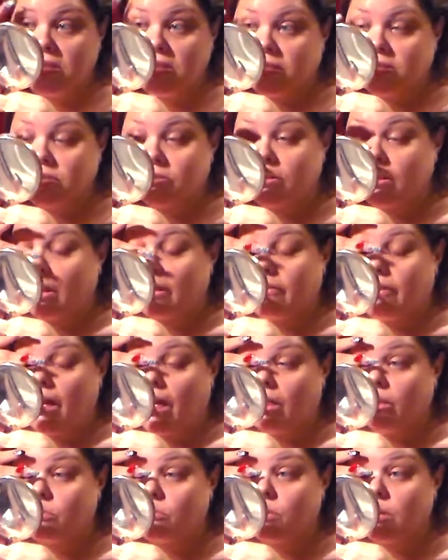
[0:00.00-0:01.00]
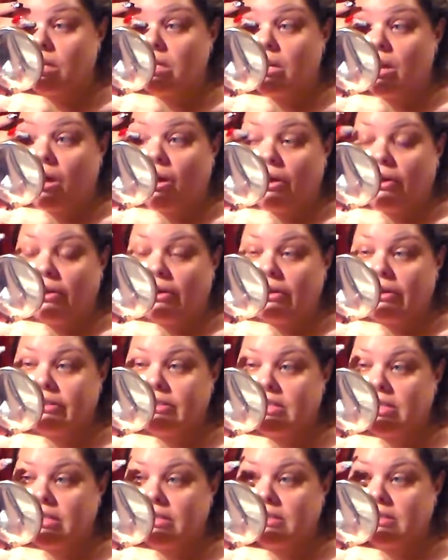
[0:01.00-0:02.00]
They do a lot of Halloween
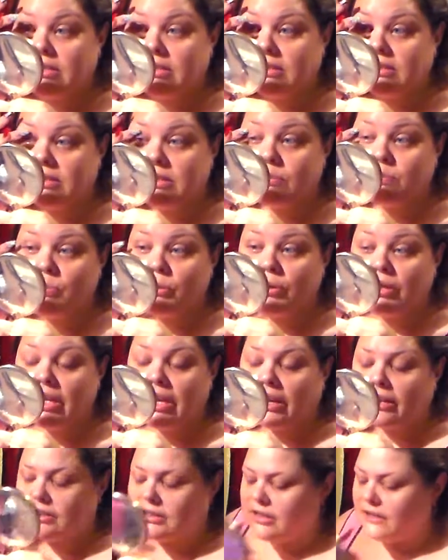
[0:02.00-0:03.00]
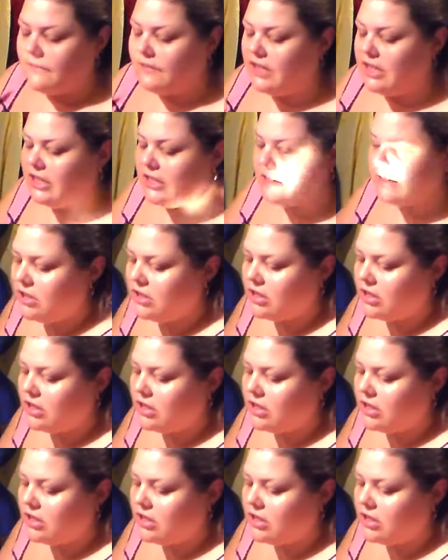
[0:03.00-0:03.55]
hauls and spooky activities.